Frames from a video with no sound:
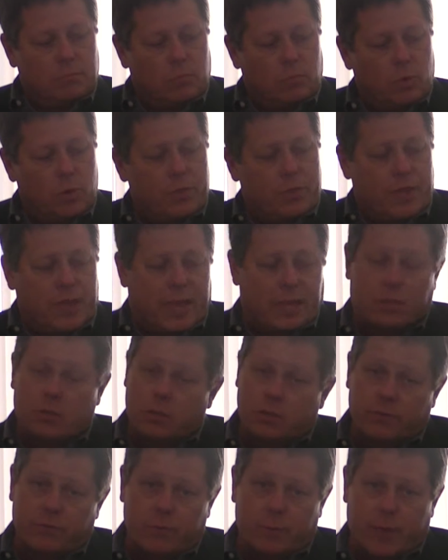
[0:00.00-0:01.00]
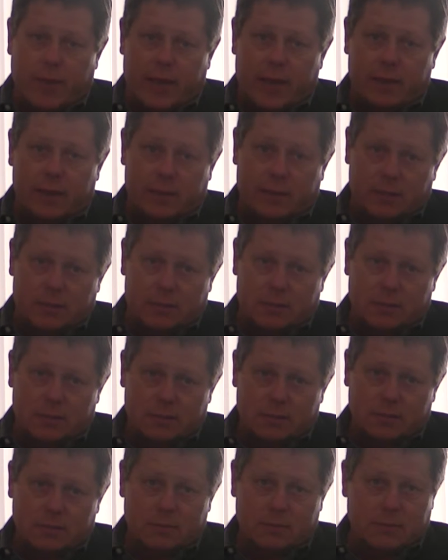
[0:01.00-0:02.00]
One thing I took from that
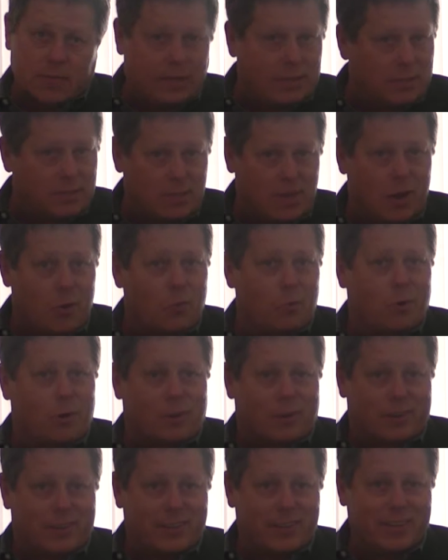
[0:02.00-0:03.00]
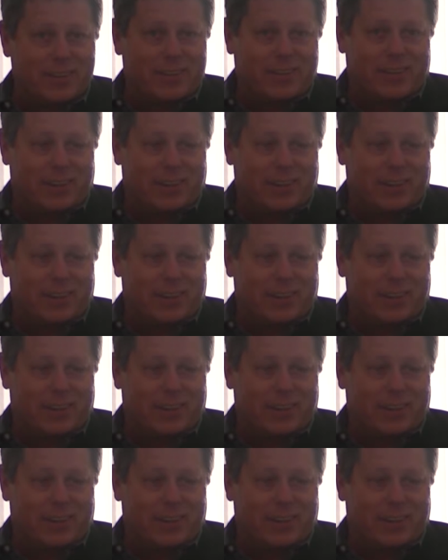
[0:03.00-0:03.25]
is that does not work.